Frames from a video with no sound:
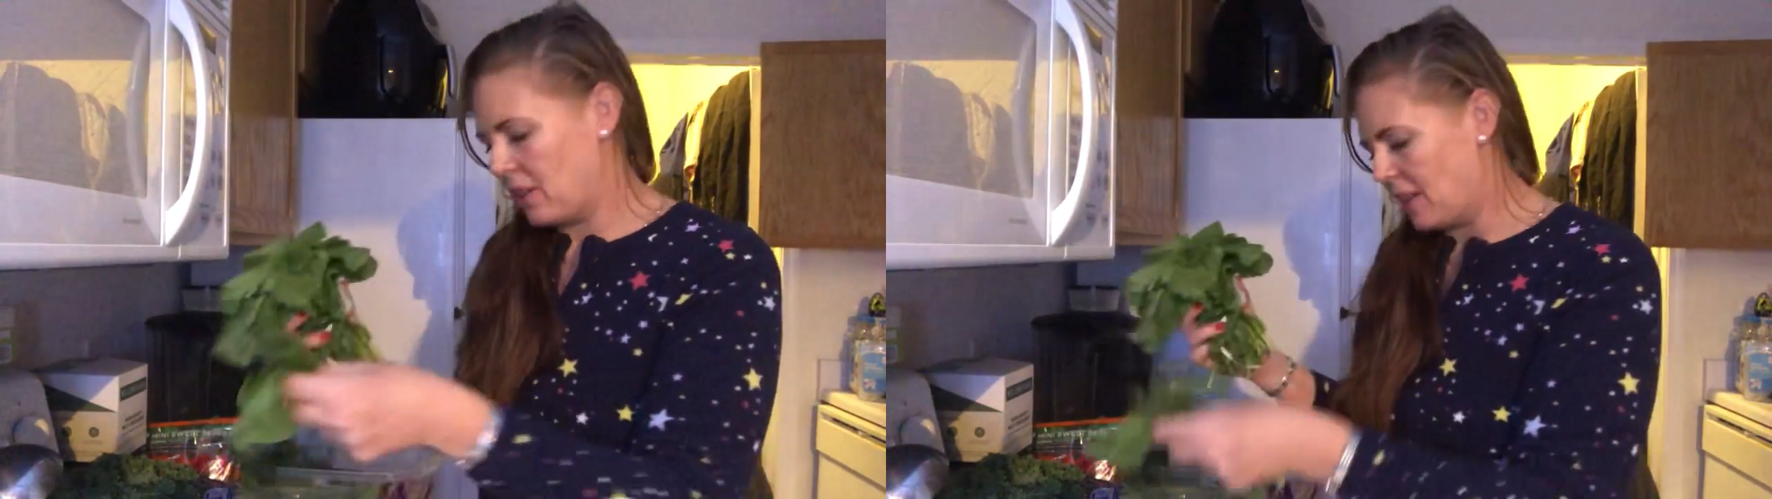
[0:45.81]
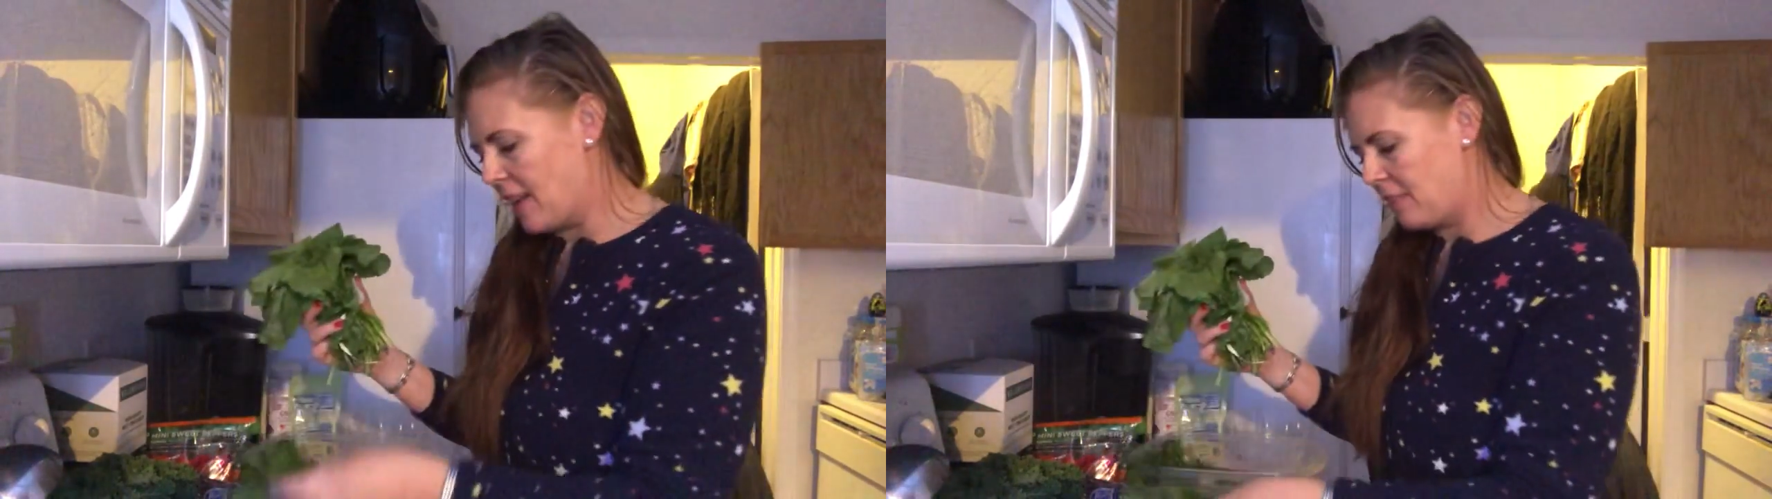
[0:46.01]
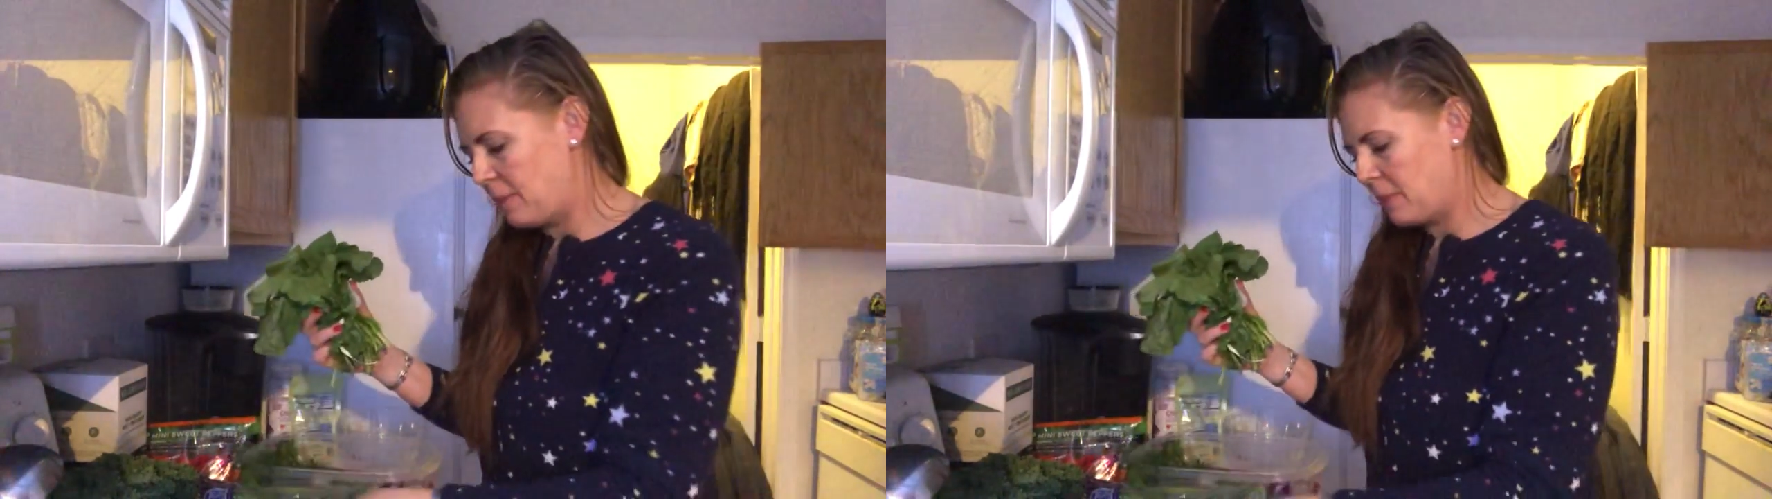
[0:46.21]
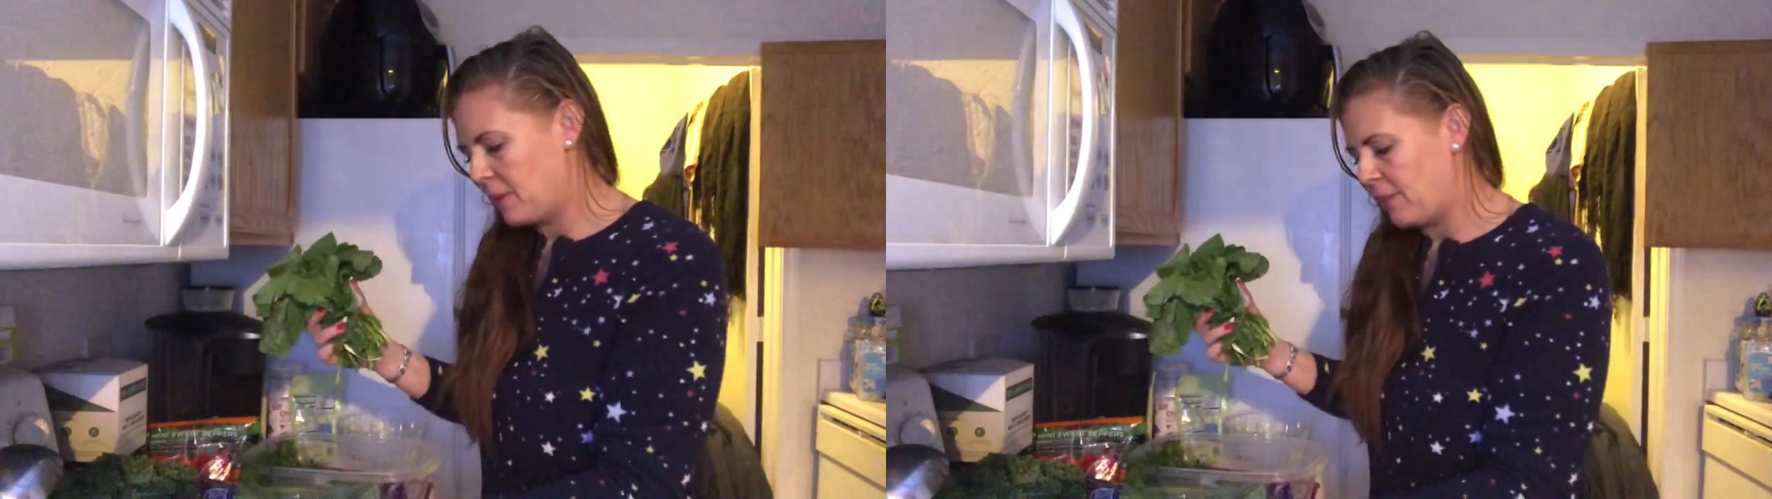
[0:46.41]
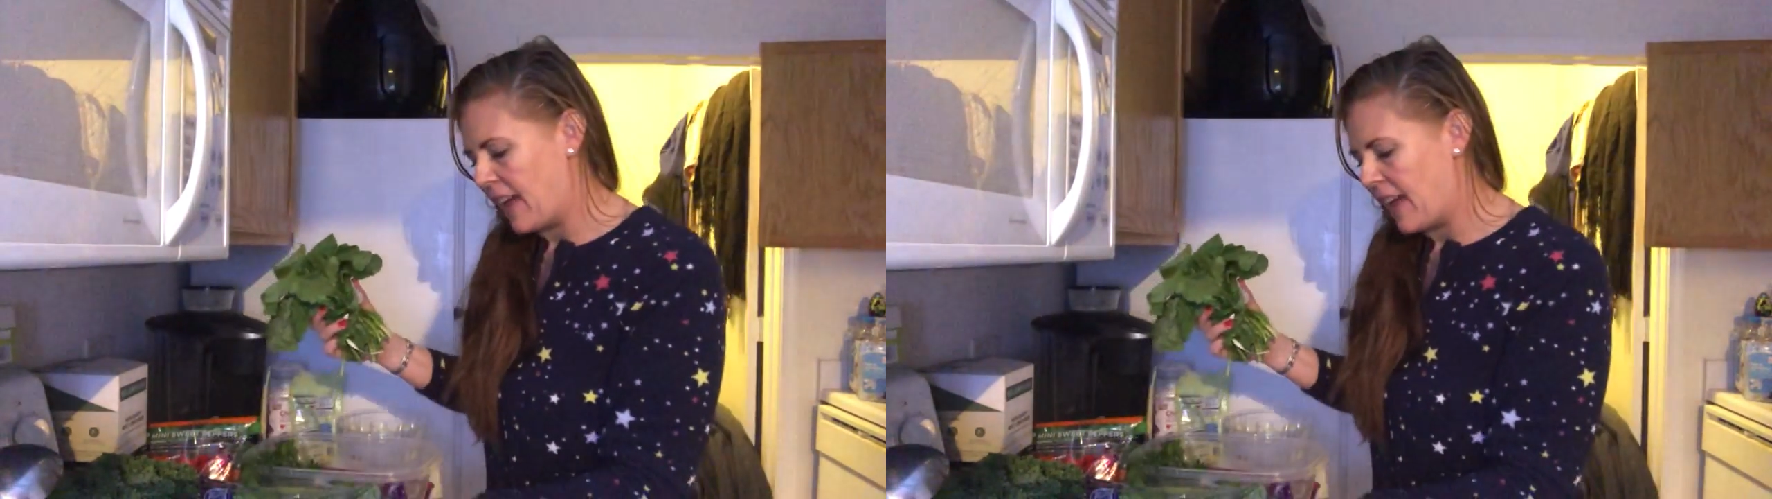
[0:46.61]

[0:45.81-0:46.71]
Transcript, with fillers: A lot of people have